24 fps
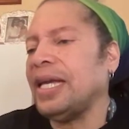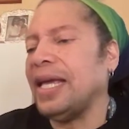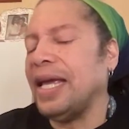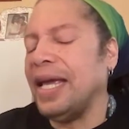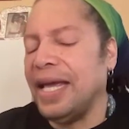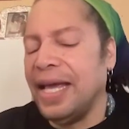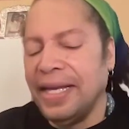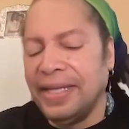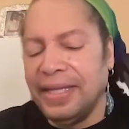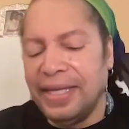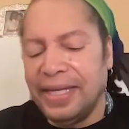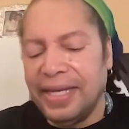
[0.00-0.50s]

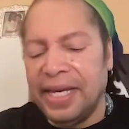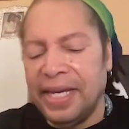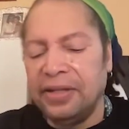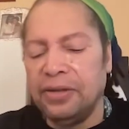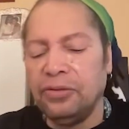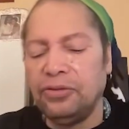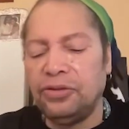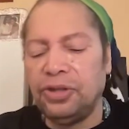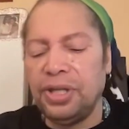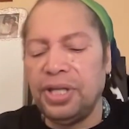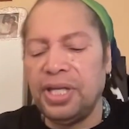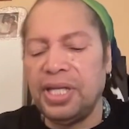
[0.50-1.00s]
and the
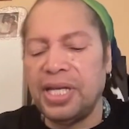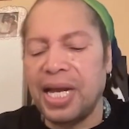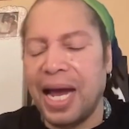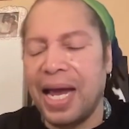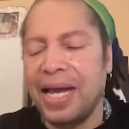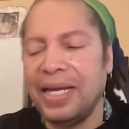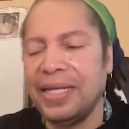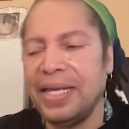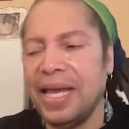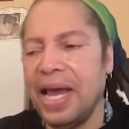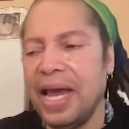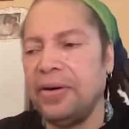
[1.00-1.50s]
energy that I
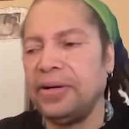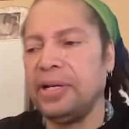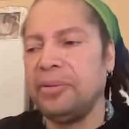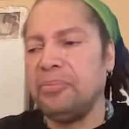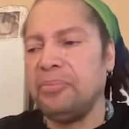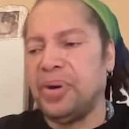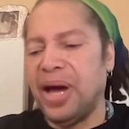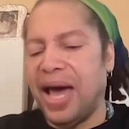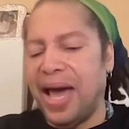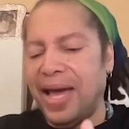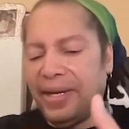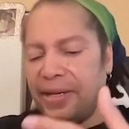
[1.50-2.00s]
inherited
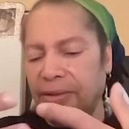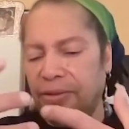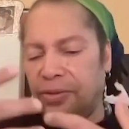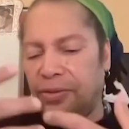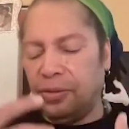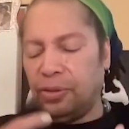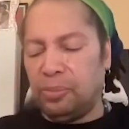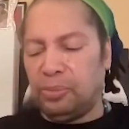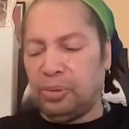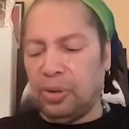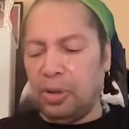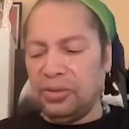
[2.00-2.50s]
back into
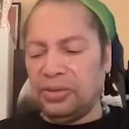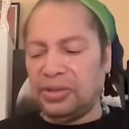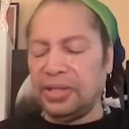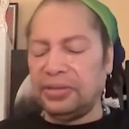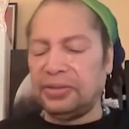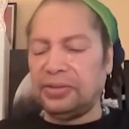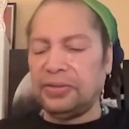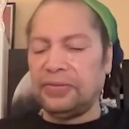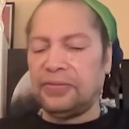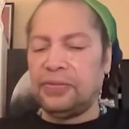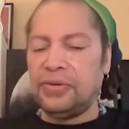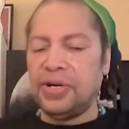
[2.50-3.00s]
the
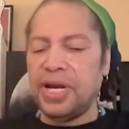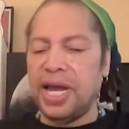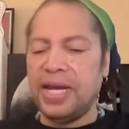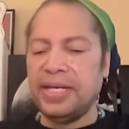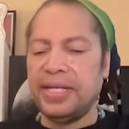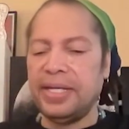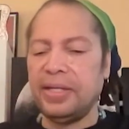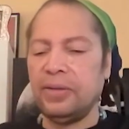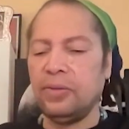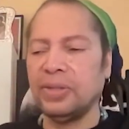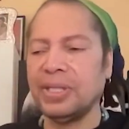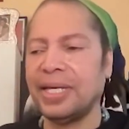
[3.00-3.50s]
process of
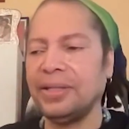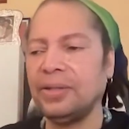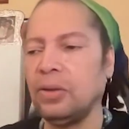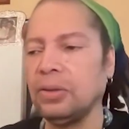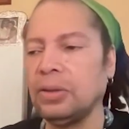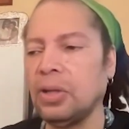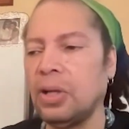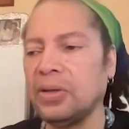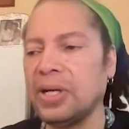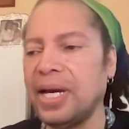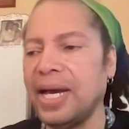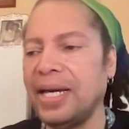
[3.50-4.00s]
creating when I no
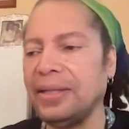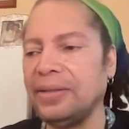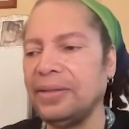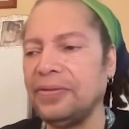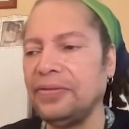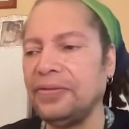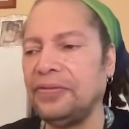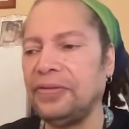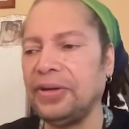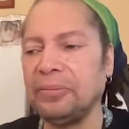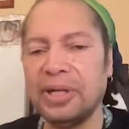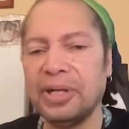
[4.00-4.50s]
longer had to
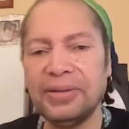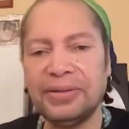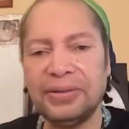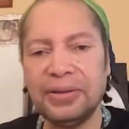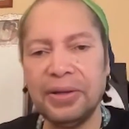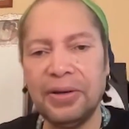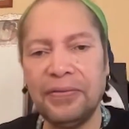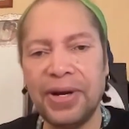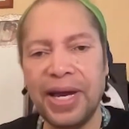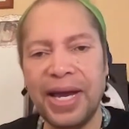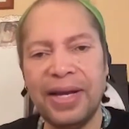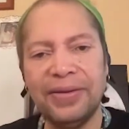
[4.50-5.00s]
defend
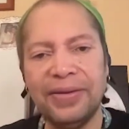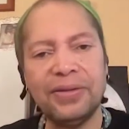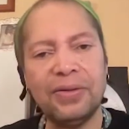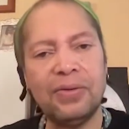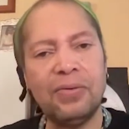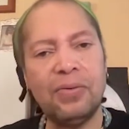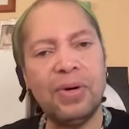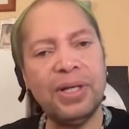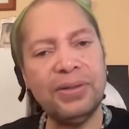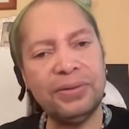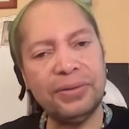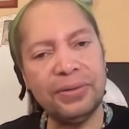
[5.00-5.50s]
myself or answer
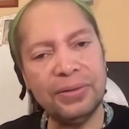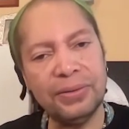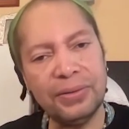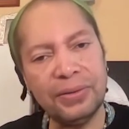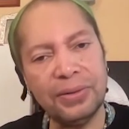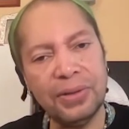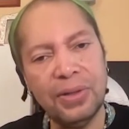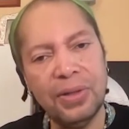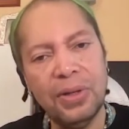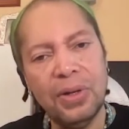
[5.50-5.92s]
questions.